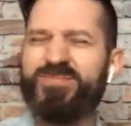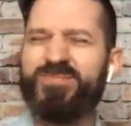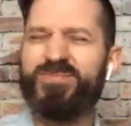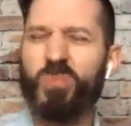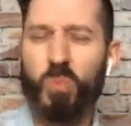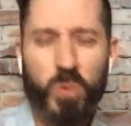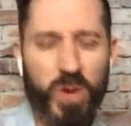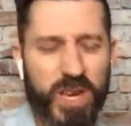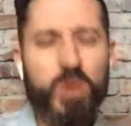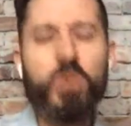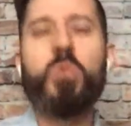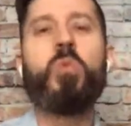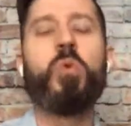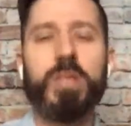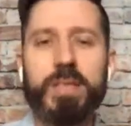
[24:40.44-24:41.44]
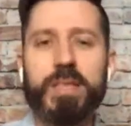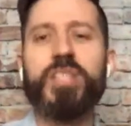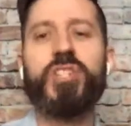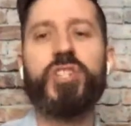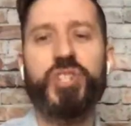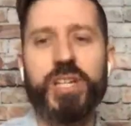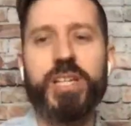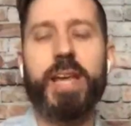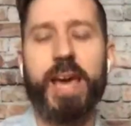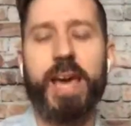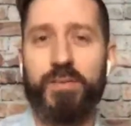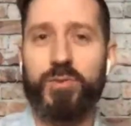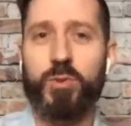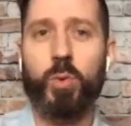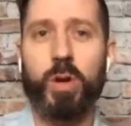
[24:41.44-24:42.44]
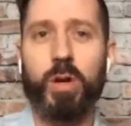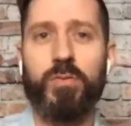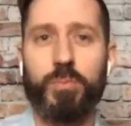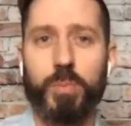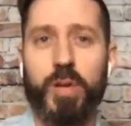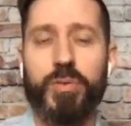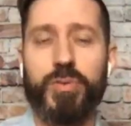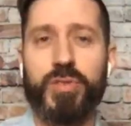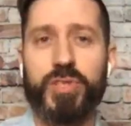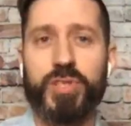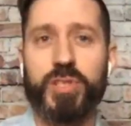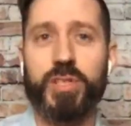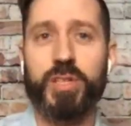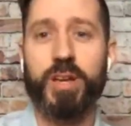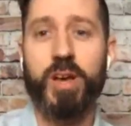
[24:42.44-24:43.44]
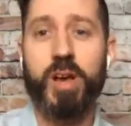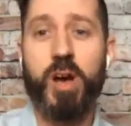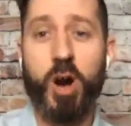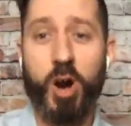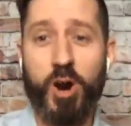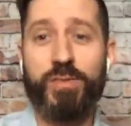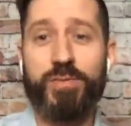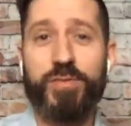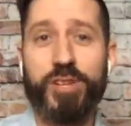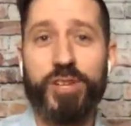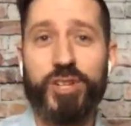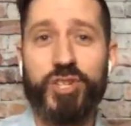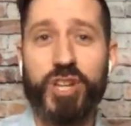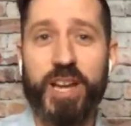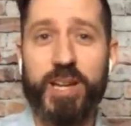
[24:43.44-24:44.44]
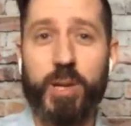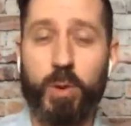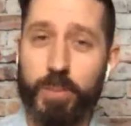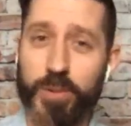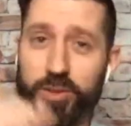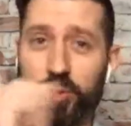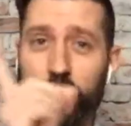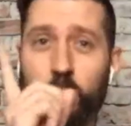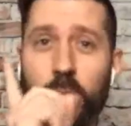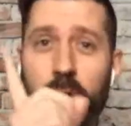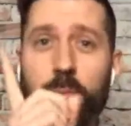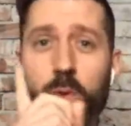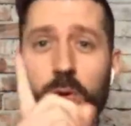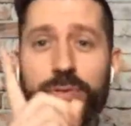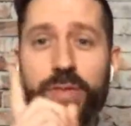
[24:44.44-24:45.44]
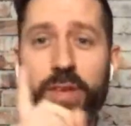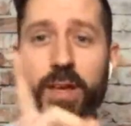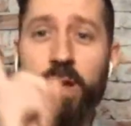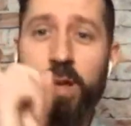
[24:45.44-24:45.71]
we would legit have 12 months of January. But there's one more thing.